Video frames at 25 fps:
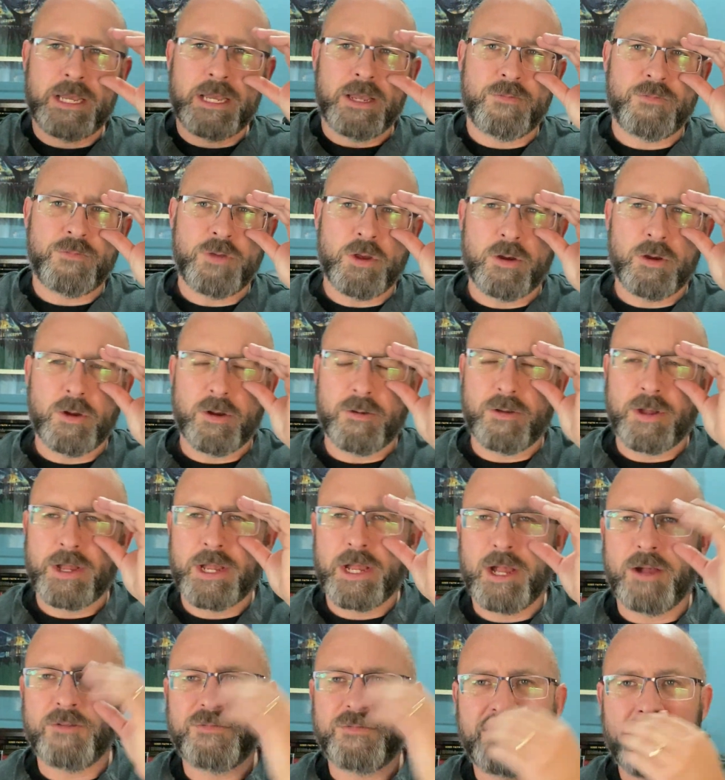If you're a,
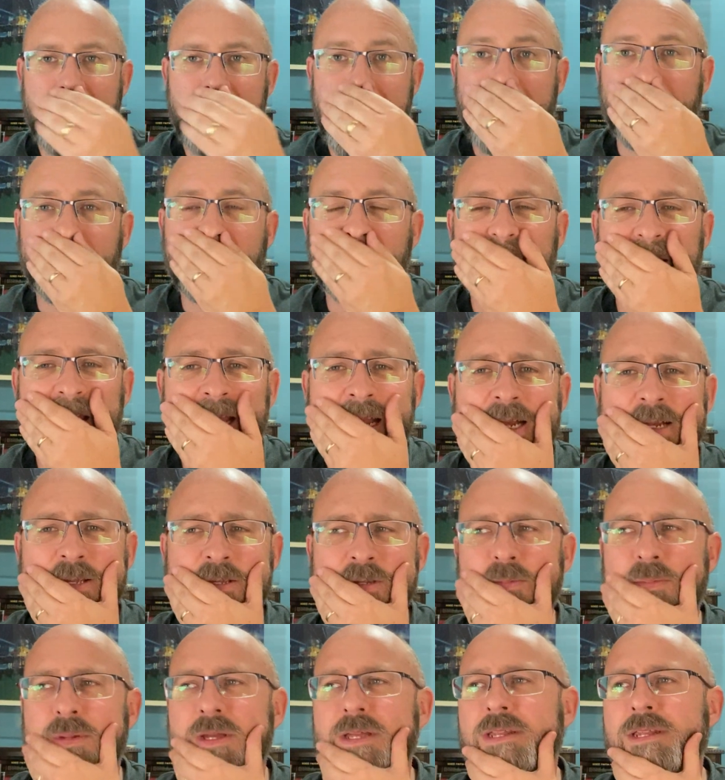a father, a
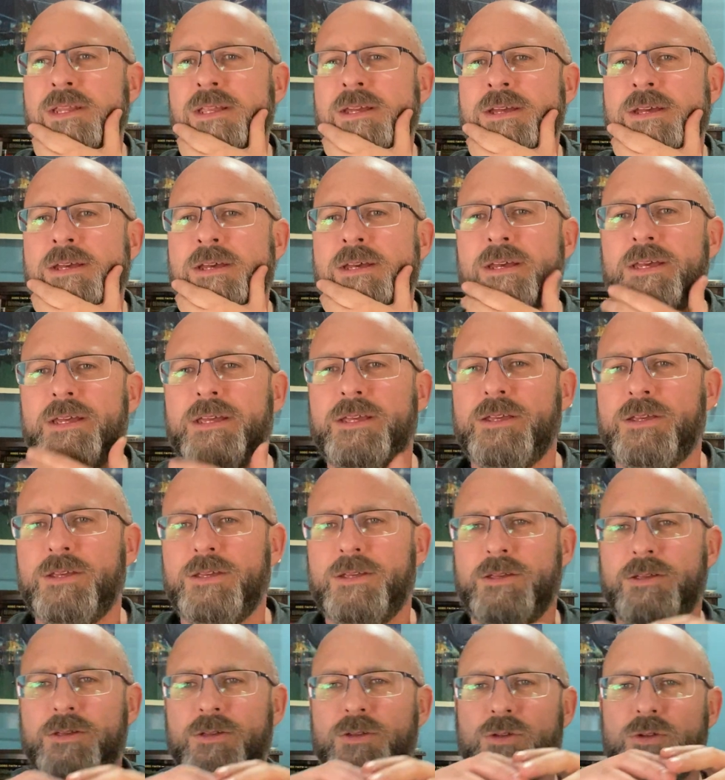husband,
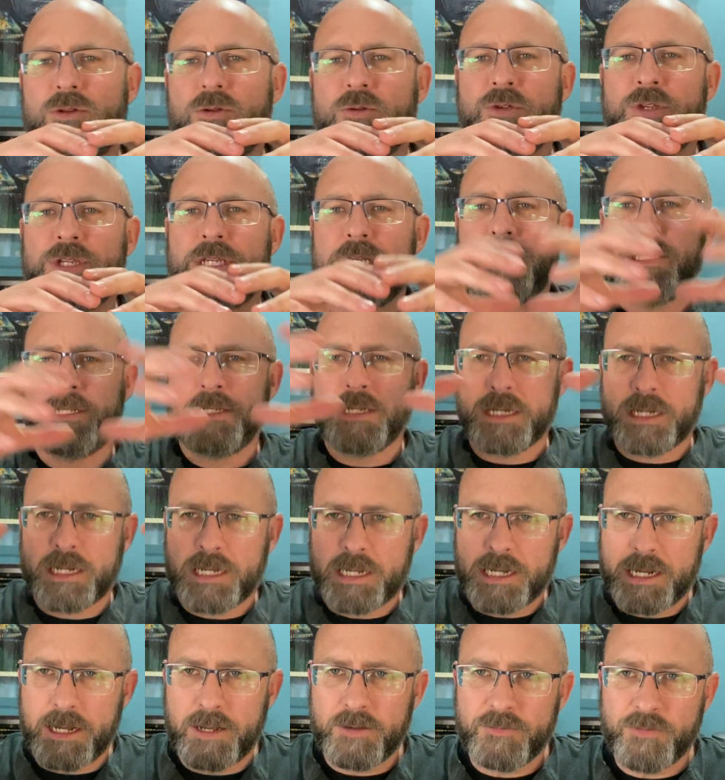you, seek to
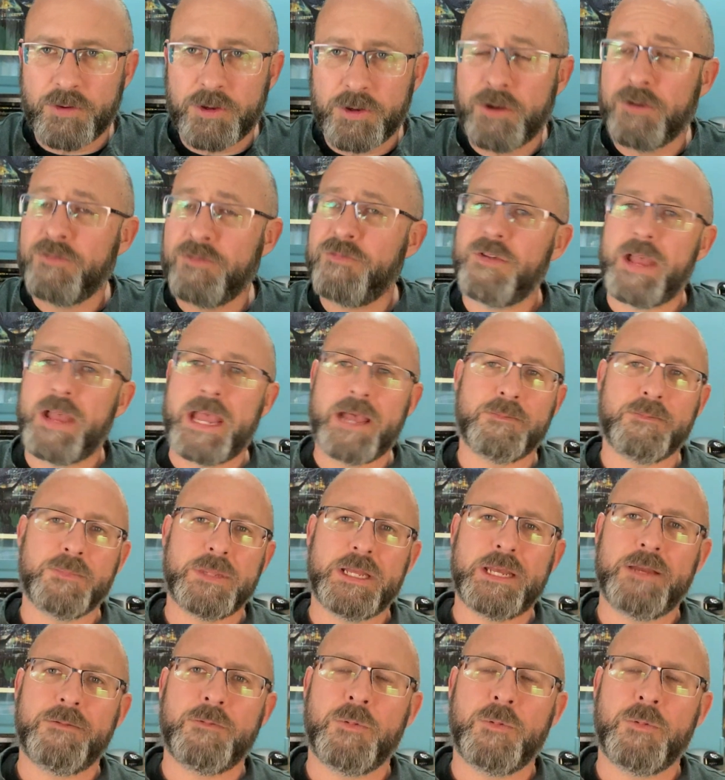cover your family.